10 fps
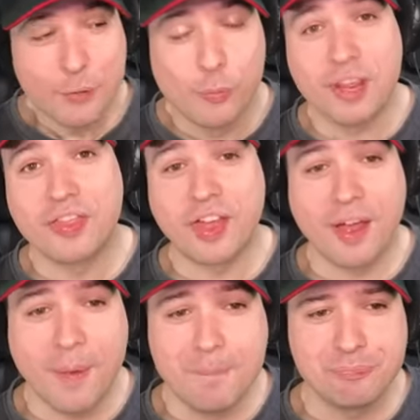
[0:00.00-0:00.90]
with,
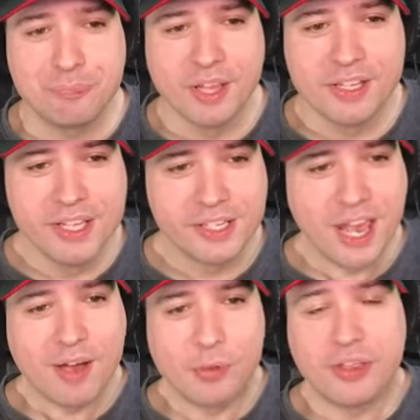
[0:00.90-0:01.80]
um,
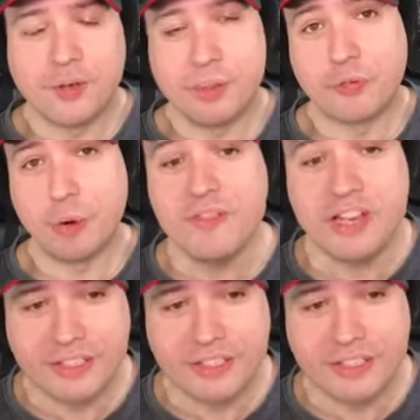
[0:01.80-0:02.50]
yeah, with a, with a Raven